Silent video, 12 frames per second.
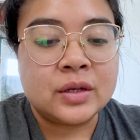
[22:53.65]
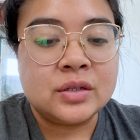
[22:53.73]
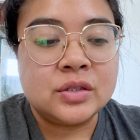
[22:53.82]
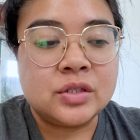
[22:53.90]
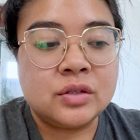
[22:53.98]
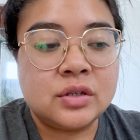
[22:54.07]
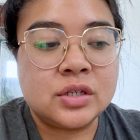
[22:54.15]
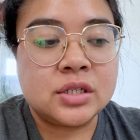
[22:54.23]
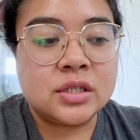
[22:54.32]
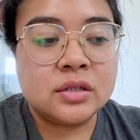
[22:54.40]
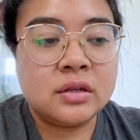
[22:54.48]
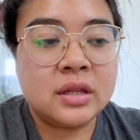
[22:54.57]
So there's
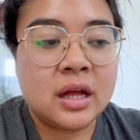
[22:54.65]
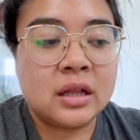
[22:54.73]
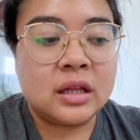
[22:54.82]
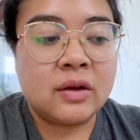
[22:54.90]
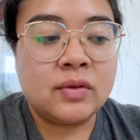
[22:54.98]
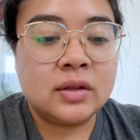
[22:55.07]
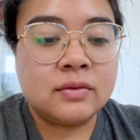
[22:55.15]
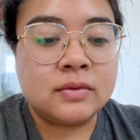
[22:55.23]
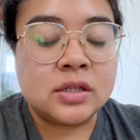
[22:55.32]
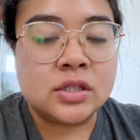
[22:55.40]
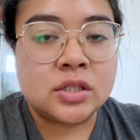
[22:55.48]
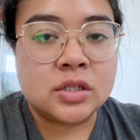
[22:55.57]
still that level of
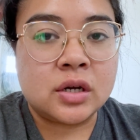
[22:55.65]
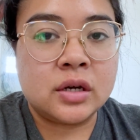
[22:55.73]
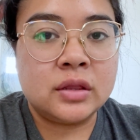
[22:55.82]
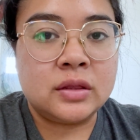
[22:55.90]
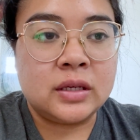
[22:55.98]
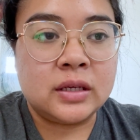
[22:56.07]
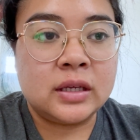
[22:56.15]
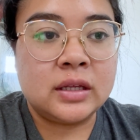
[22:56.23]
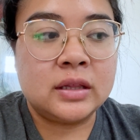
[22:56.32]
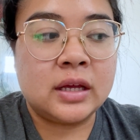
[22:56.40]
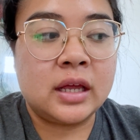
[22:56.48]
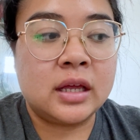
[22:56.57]
concern, thinking
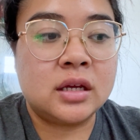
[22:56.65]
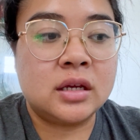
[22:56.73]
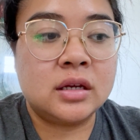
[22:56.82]
like,